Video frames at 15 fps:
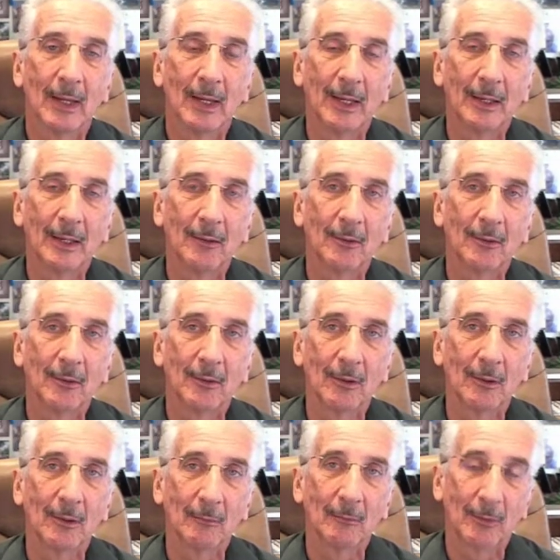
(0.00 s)
and
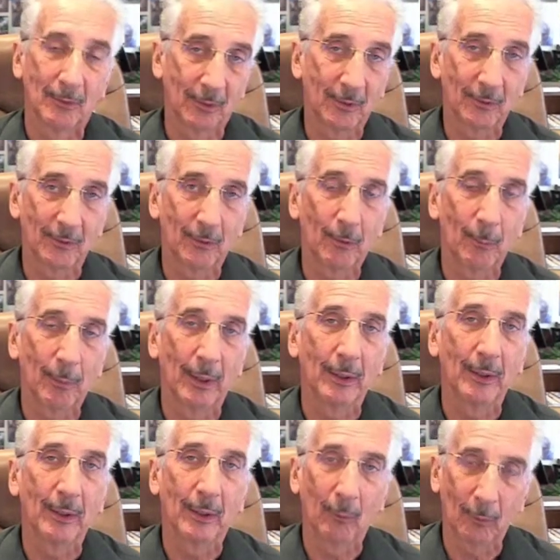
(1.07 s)
uh, sees another
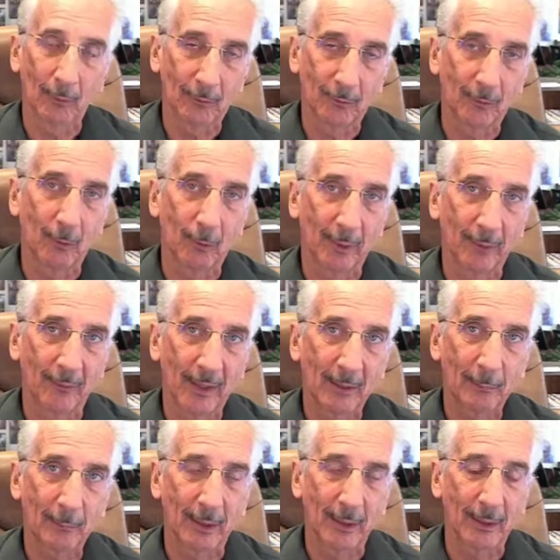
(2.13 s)
painting. He wants to know about
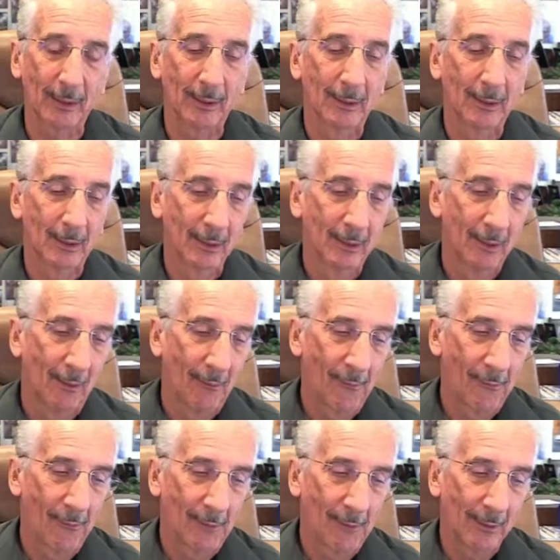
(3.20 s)
that painting
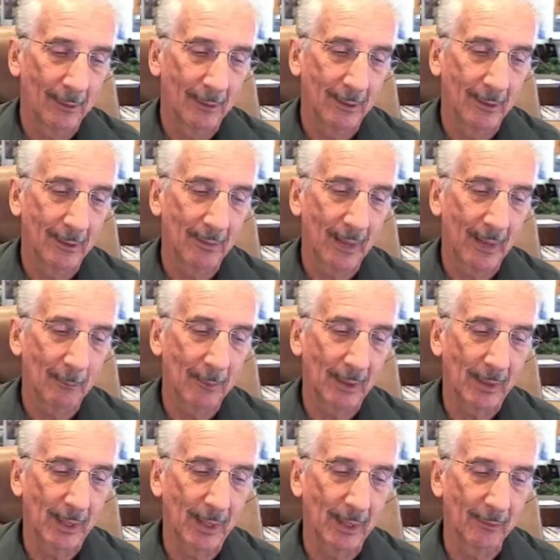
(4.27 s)
and that
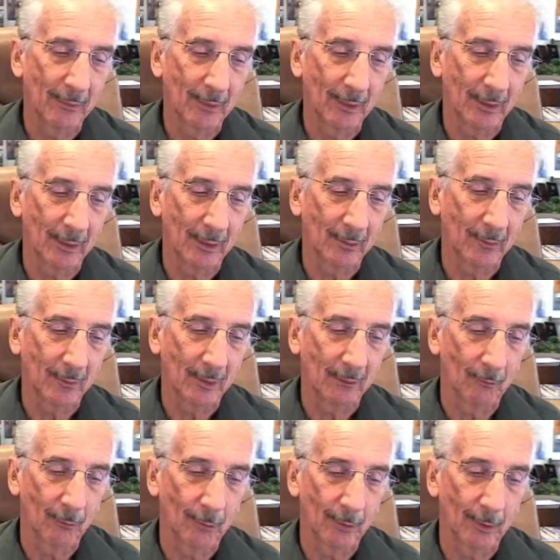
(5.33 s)
began the legacy
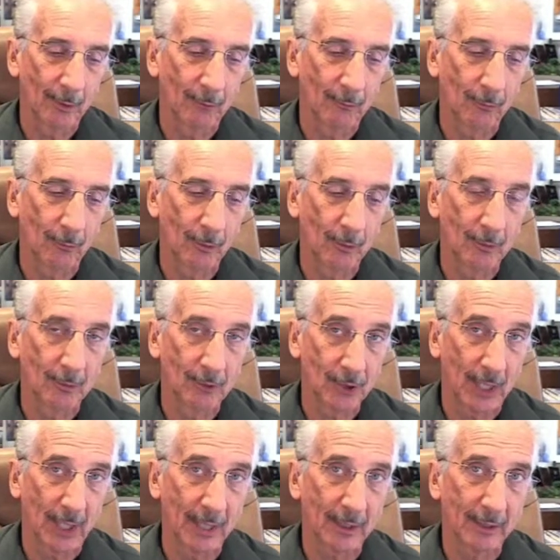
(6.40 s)
of learning for
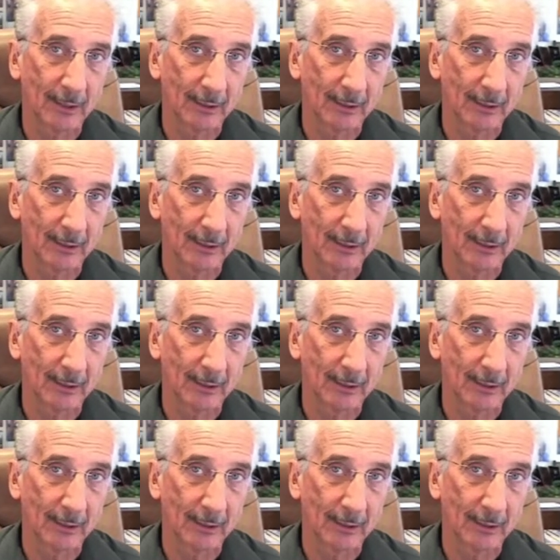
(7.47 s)
Jack